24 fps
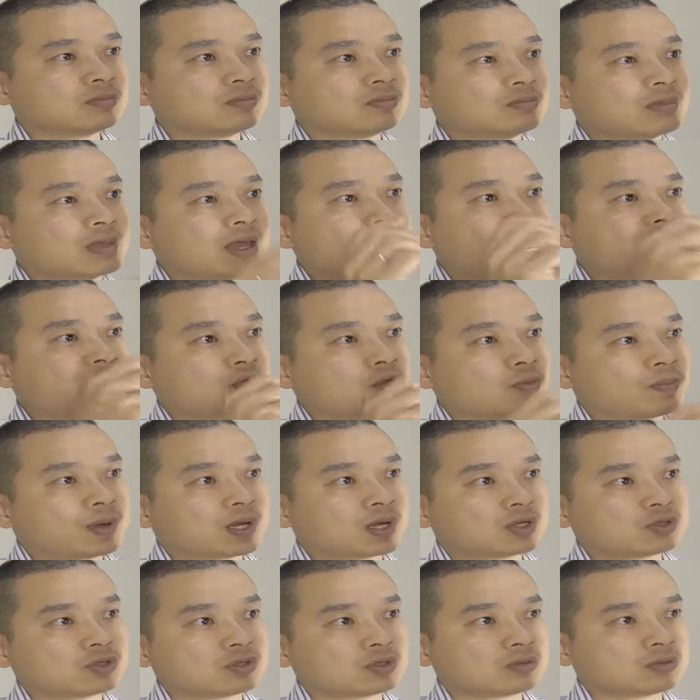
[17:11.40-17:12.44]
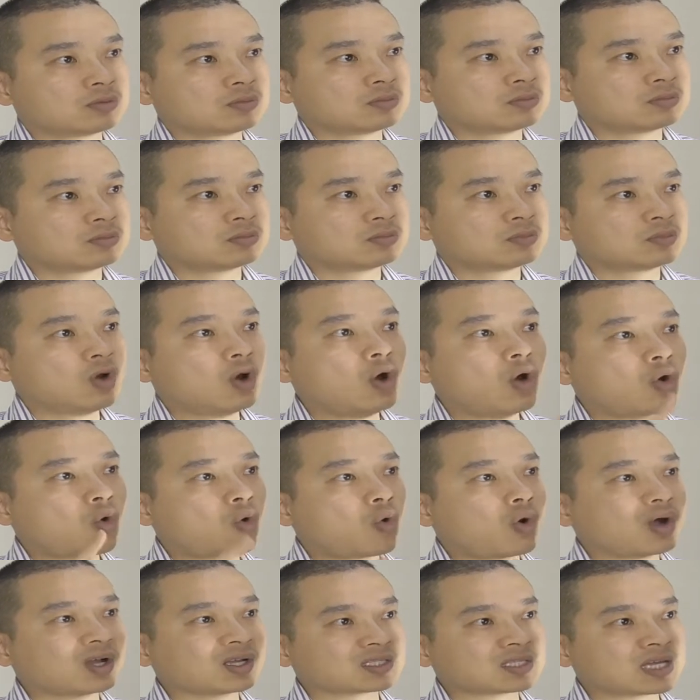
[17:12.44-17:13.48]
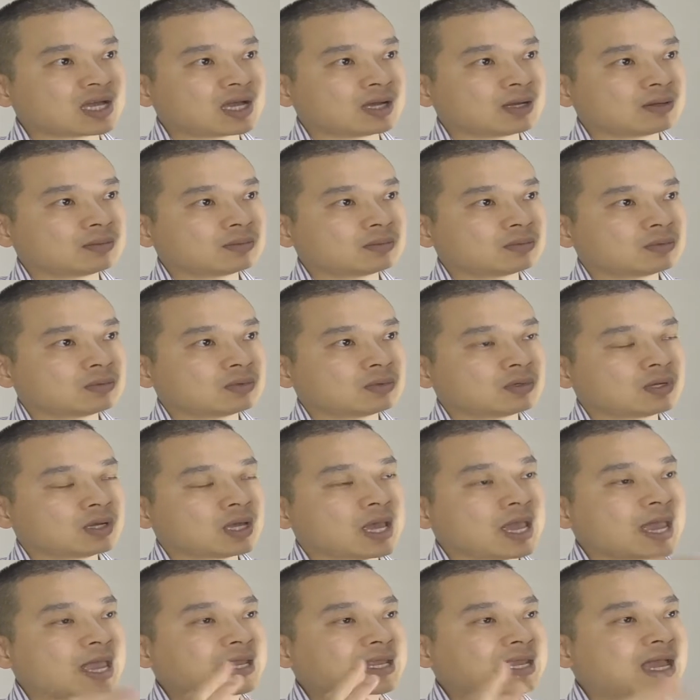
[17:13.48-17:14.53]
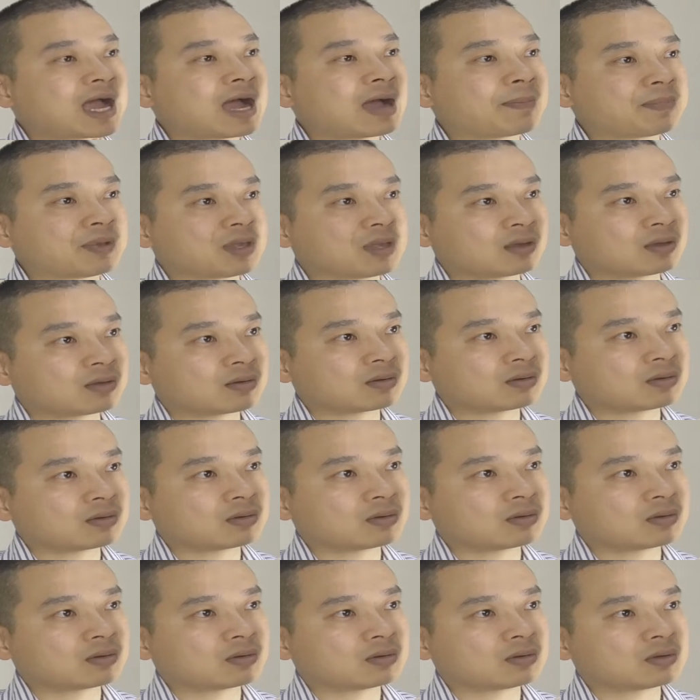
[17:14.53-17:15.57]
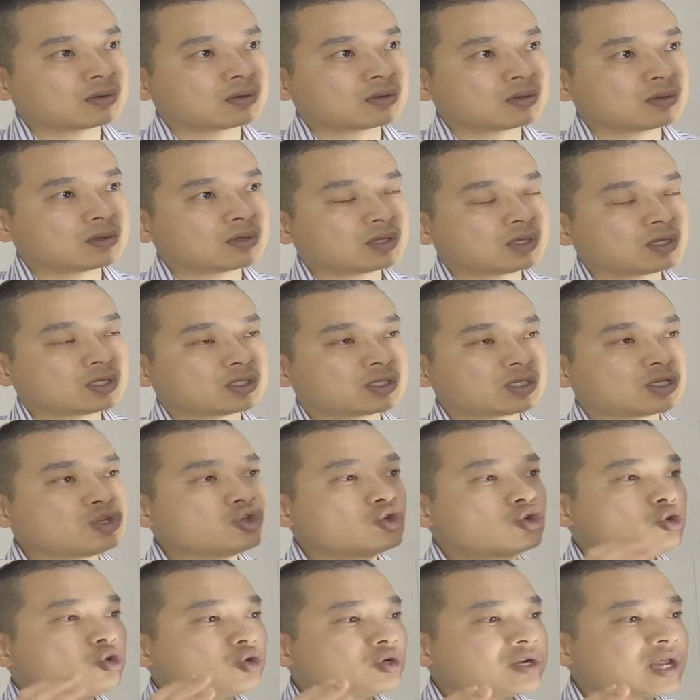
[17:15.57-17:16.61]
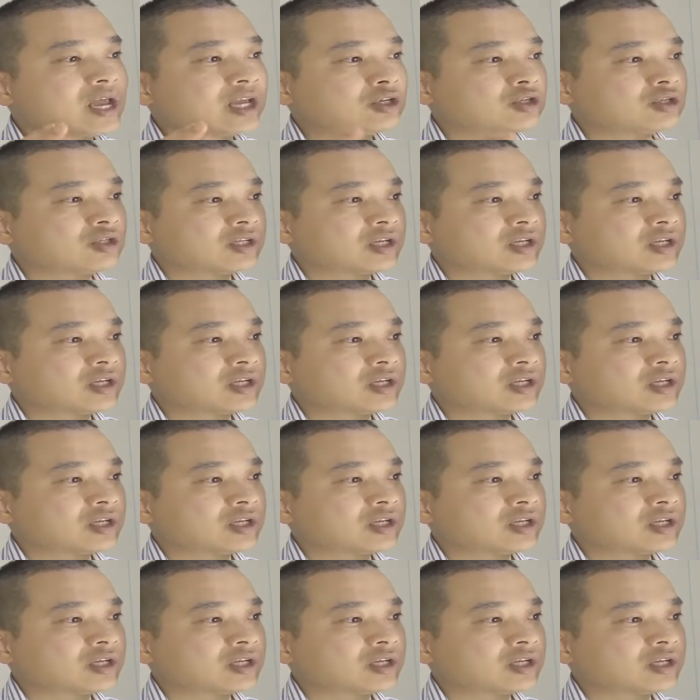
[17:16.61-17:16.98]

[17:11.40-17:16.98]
then acupuncture or guasa and cupping. So you couldn't actually